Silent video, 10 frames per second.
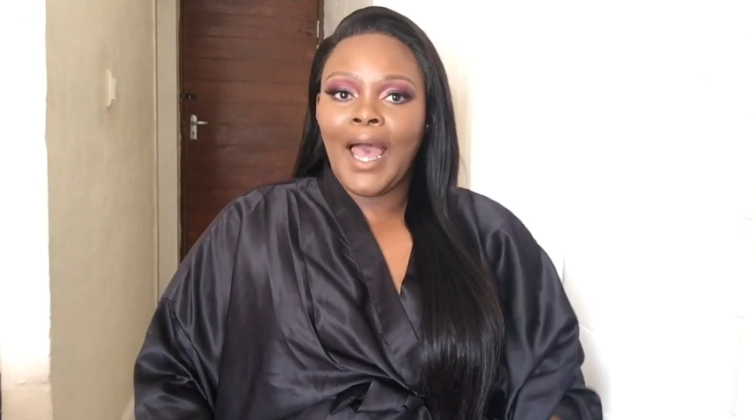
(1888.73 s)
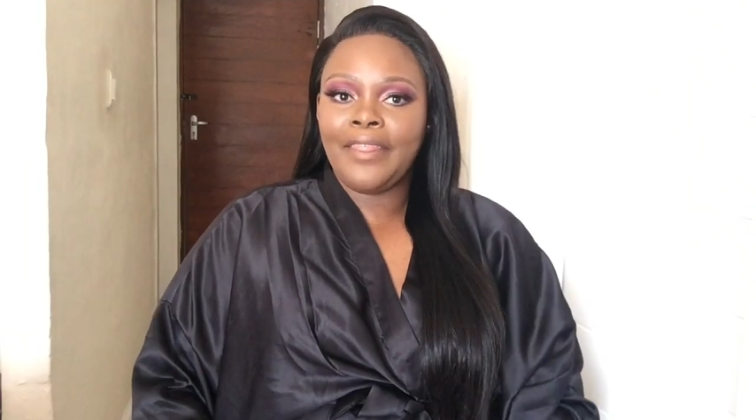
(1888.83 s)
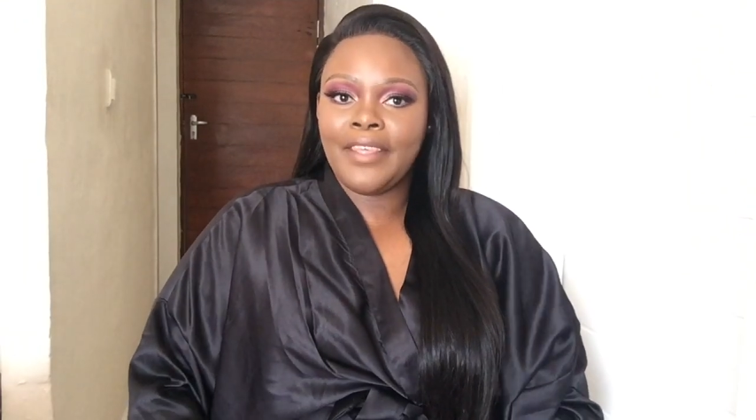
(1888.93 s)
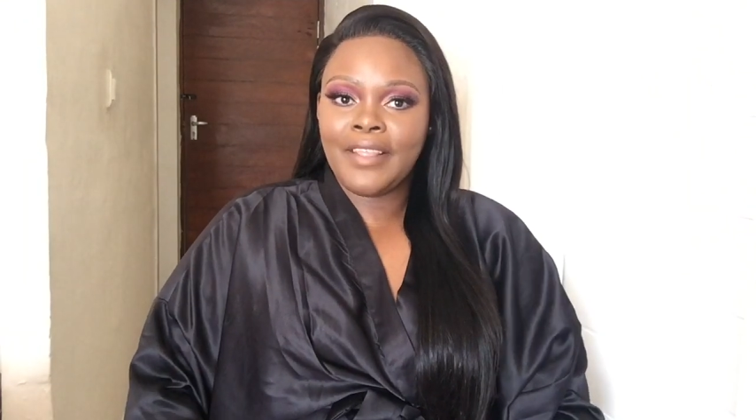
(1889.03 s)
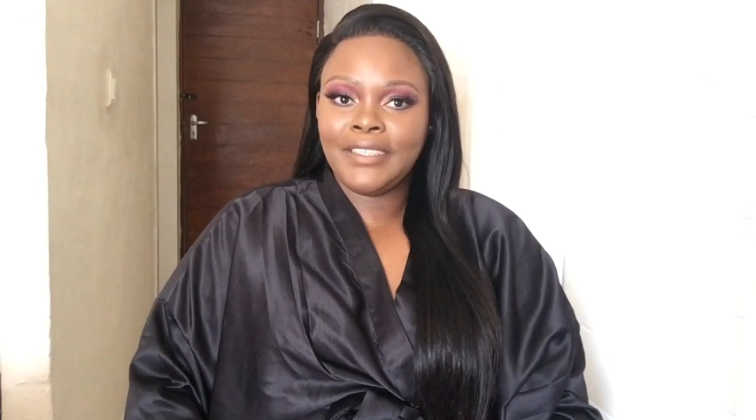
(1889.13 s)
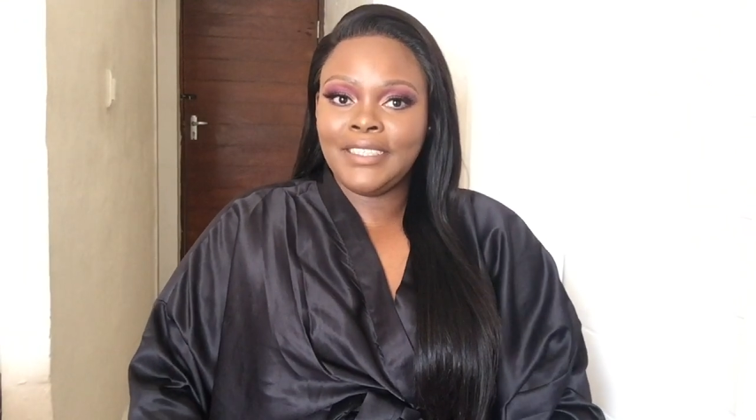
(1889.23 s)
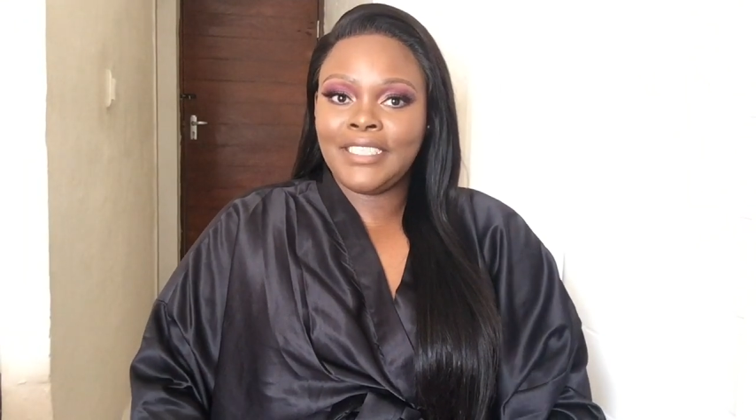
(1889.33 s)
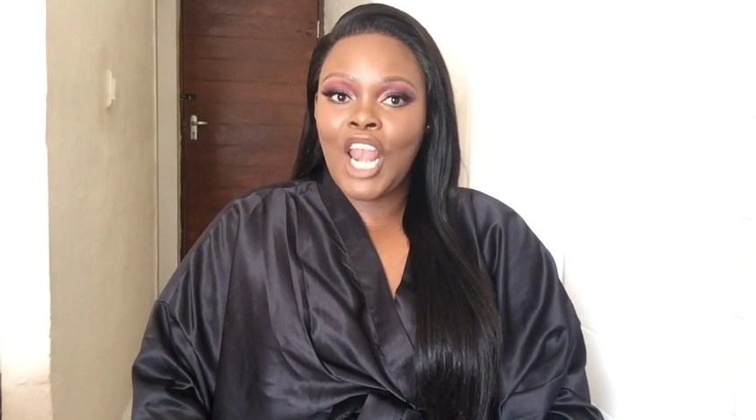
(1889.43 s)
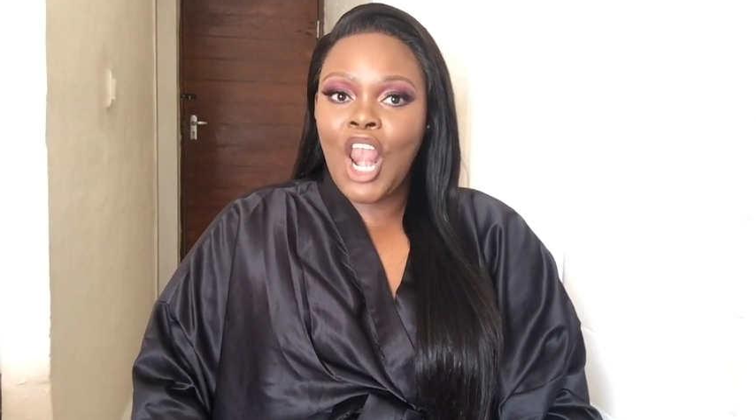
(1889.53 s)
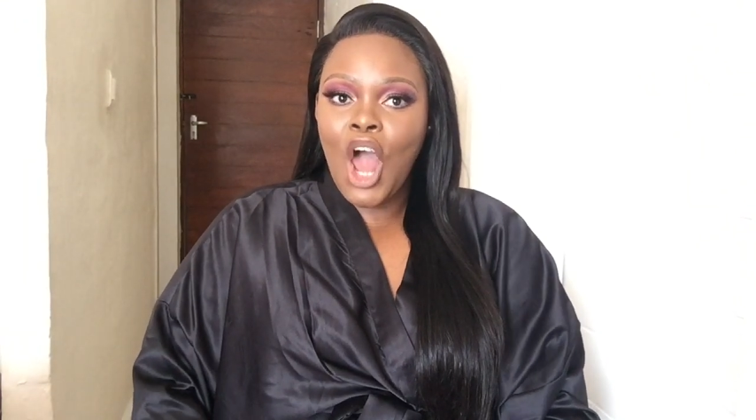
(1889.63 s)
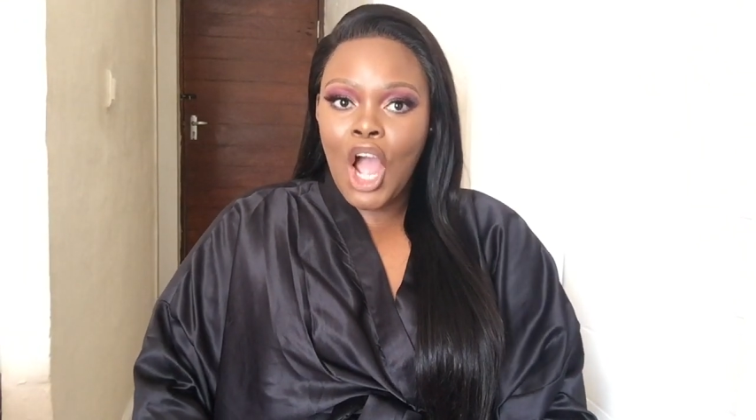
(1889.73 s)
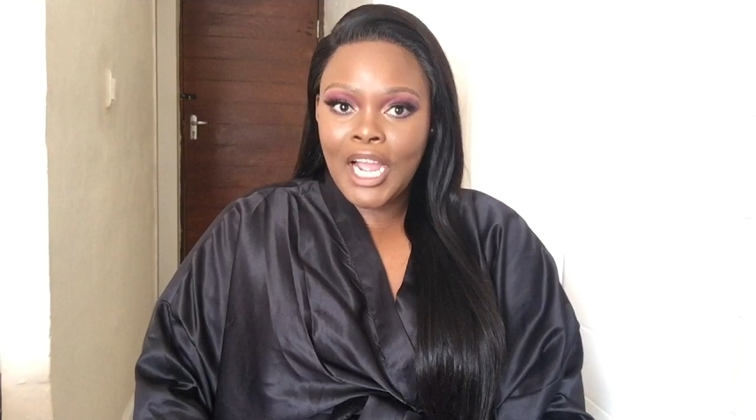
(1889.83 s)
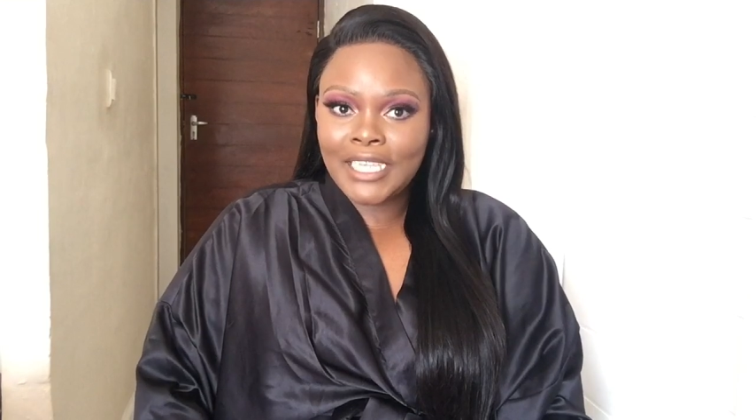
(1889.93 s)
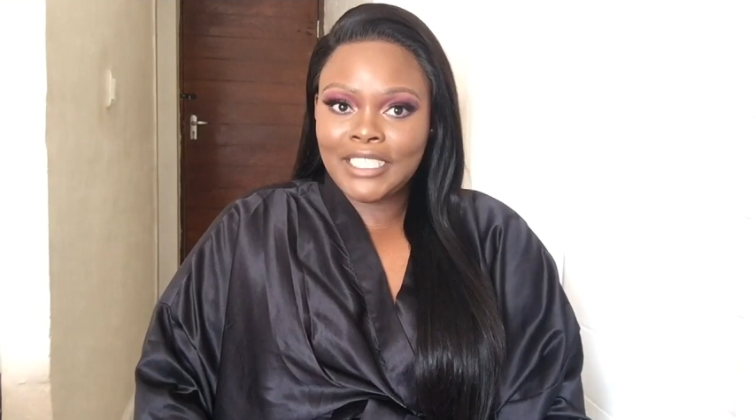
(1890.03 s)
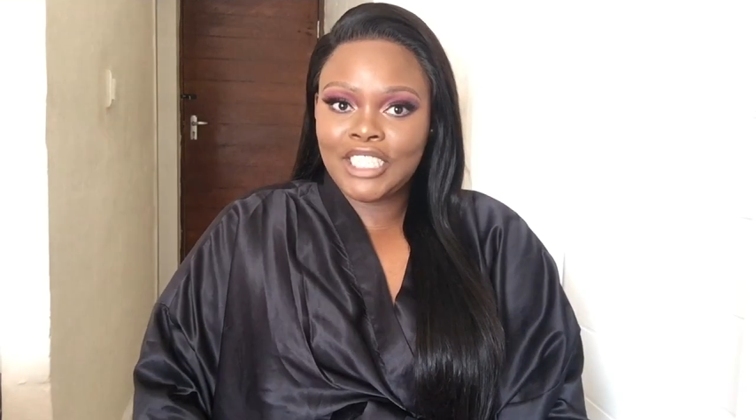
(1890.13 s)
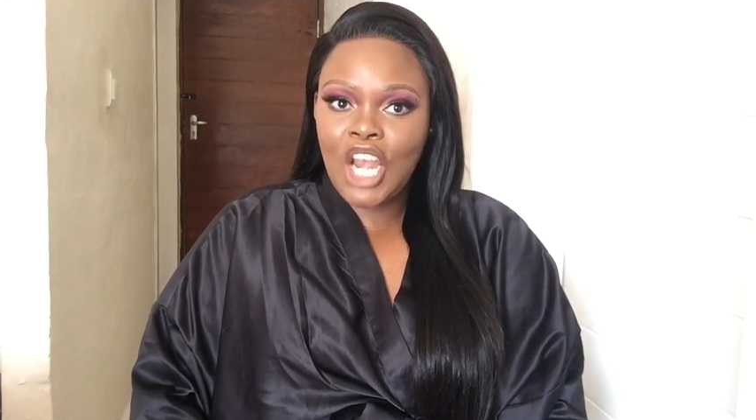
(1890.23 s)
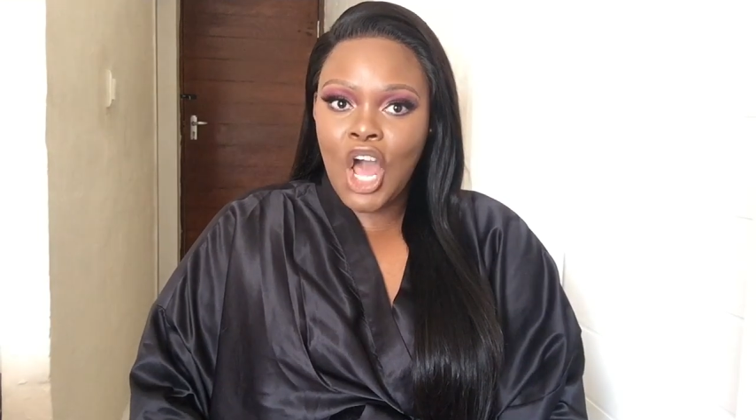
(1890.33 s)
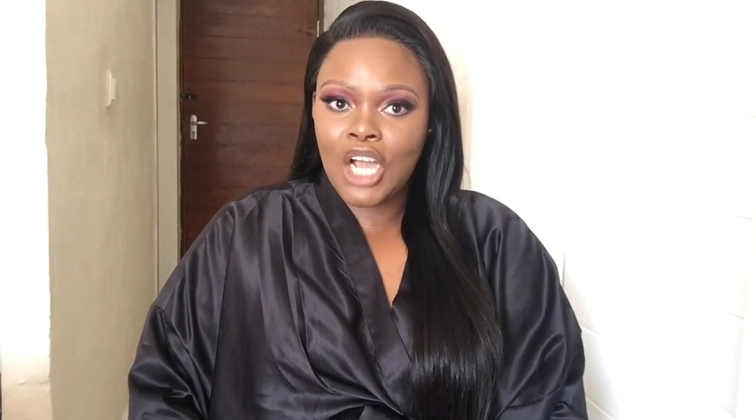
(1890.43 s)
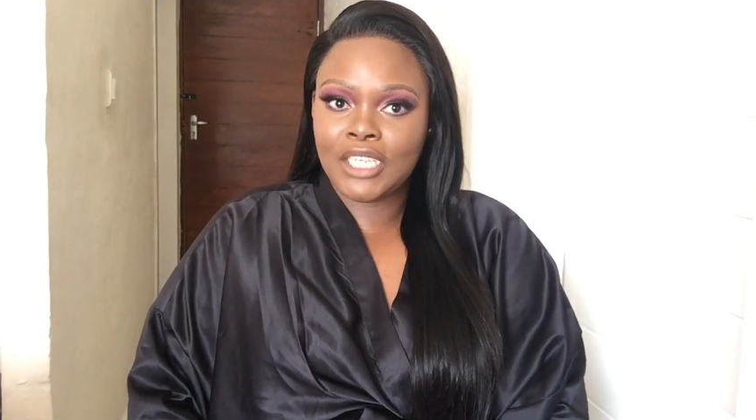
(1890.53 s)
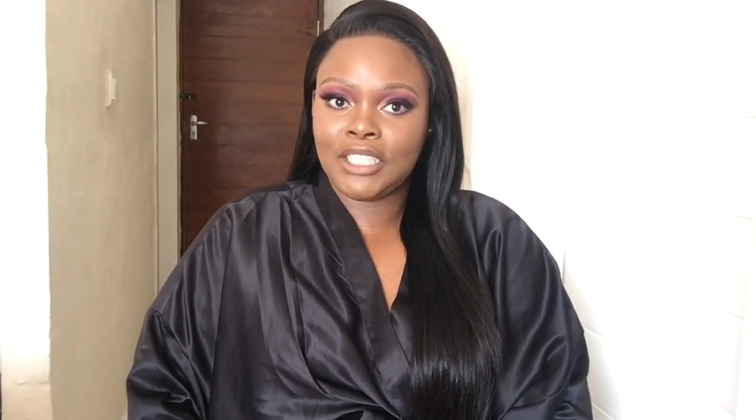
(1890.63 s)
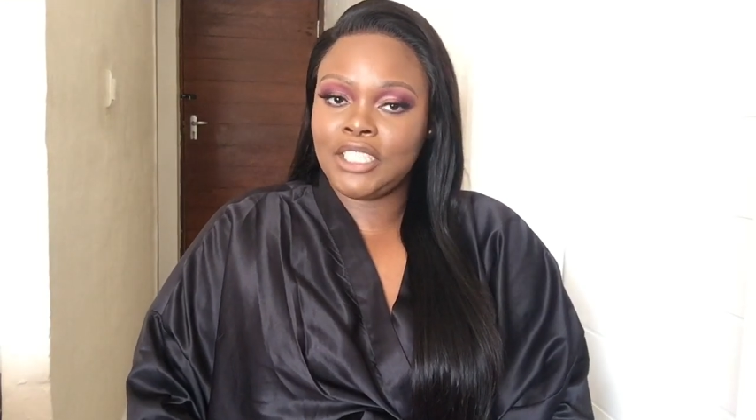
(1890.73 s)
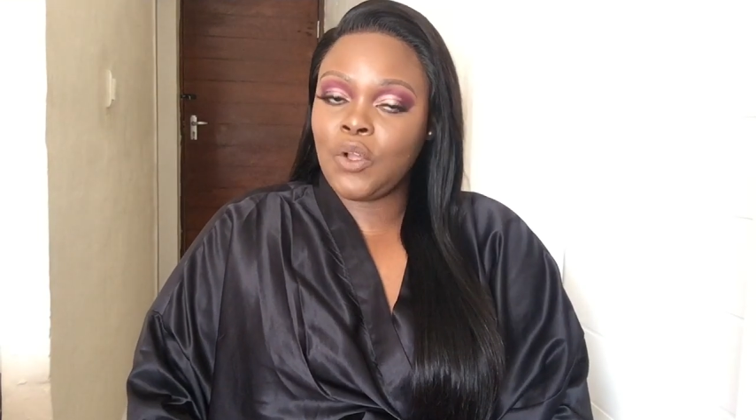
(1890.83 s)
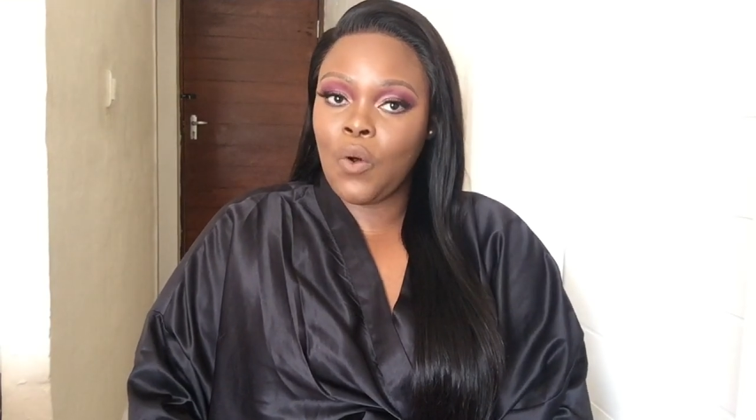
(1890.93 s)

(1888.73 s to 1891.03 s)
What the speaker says: I think this is the longest